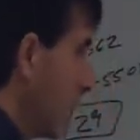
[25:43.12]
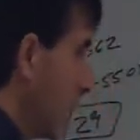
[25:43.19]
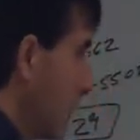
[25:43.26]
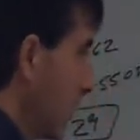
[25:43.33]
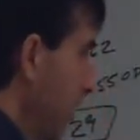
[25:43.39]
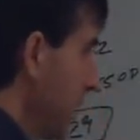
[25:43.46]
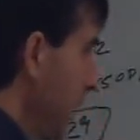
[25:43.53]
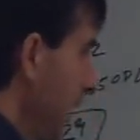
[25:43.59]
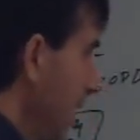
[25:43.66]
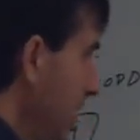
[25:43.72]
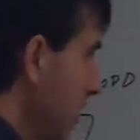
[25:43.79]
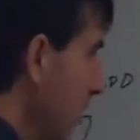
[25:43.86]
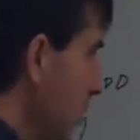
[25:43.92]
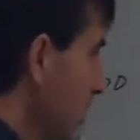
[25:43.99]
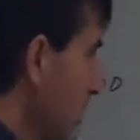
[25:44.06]
Let me
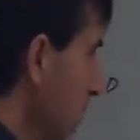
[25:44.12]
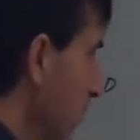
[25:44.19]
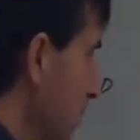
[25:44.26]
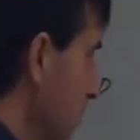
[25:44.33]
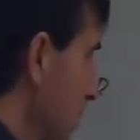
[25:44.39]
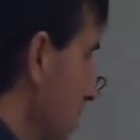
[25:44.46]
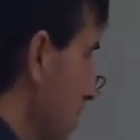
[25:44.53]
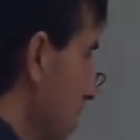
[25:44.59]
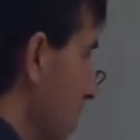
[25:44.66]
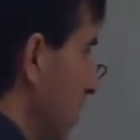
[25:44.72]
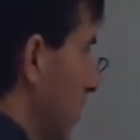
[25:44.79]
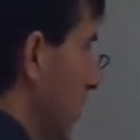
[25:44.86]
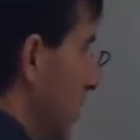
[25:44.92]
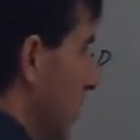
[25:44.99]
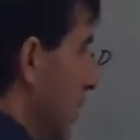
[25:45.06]
ask you something.
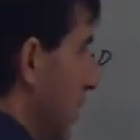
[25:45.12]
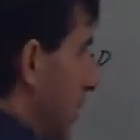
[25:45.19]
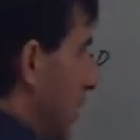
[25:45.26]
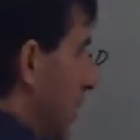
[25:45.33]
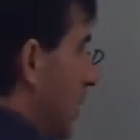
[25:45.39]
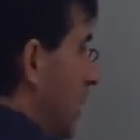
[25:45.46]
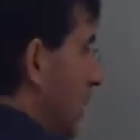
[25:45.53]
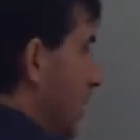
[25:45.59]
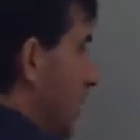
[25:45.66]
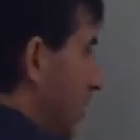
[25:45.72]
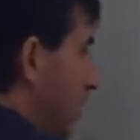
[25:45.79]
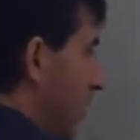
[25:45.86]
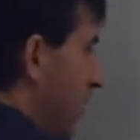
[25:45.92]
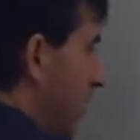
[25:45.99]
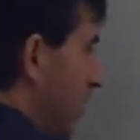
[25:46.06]

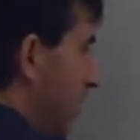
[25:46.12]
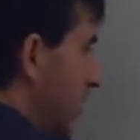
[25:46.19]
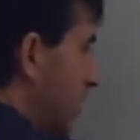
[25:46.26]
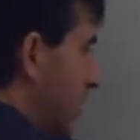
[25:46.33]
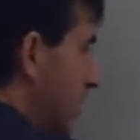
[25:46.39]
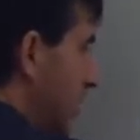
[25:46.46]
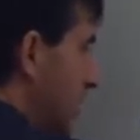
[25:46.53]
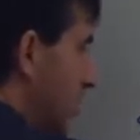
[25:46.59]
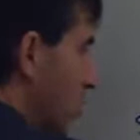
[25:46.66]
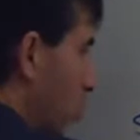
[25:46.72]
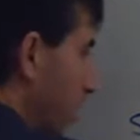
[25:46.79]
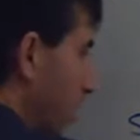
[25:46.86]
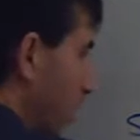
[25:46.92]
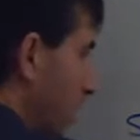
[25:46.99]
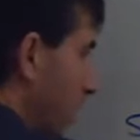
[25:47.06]
If this is
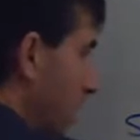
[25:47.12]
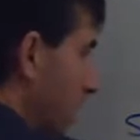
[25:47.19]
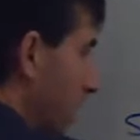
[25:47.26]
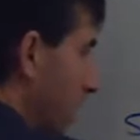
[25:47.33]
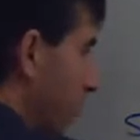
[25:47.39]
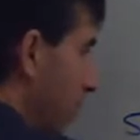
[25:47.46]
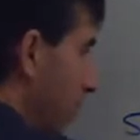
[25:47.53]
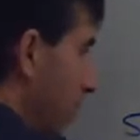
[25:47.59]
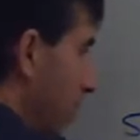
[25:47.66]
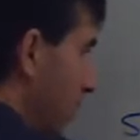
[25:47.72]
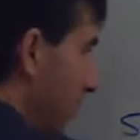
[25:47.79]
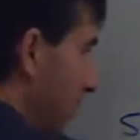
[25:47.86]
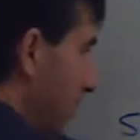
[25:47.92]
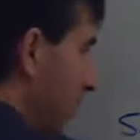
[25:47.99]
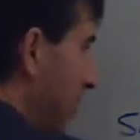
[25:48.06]
one, if I'm
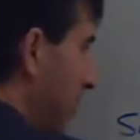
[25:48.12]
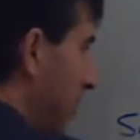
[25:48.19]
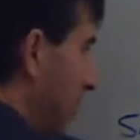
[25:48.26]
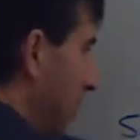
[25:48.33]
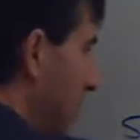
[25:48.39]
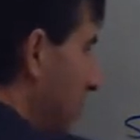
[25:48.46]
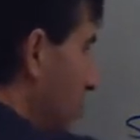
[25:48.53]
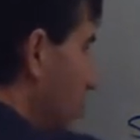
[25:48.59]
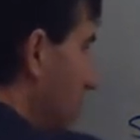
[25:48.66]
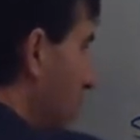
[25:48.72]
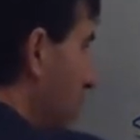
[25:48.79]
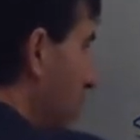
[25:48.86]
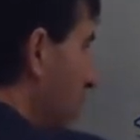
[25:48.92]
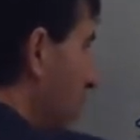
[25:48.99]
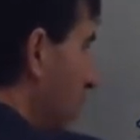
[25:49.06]
adding five,
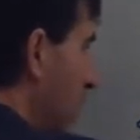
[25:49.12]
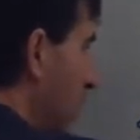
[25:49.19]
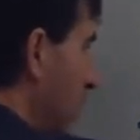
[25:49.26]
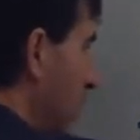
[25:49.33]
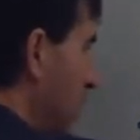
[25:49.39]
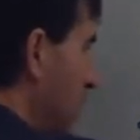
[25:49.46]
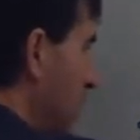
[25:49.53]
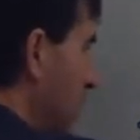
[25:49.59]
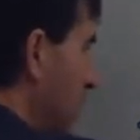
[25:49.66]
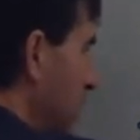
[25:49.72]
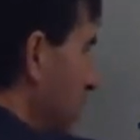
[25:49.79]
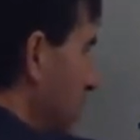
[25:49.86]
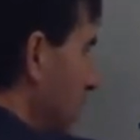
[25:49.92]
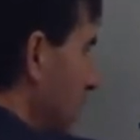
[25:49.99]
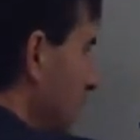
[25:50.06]
what would, if I was to
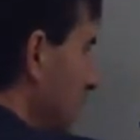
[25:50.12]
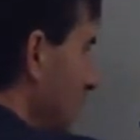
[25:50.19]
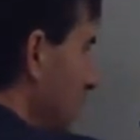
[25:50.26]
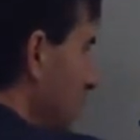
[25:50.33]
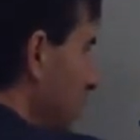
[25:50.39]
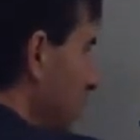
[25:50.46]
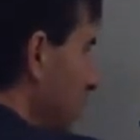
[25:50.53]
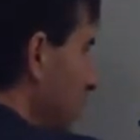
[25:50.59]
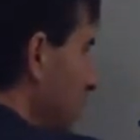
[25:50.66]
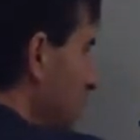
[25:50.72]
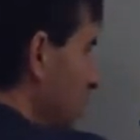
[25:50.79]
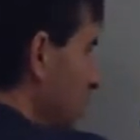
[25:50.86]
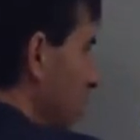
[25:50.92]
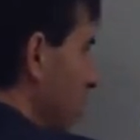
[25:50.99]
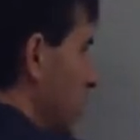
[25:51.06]
ask for a
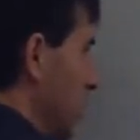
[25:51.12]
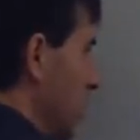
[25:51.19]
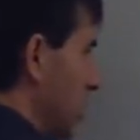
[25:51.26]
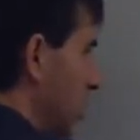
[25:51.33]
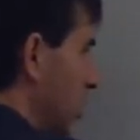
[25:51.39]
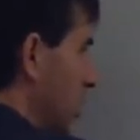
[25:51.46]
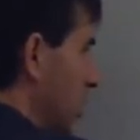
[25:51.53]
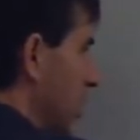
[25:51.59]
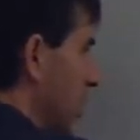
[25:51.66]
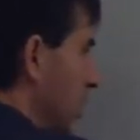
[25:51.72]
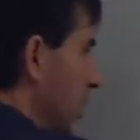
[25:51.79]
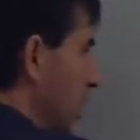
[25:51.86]
zero term,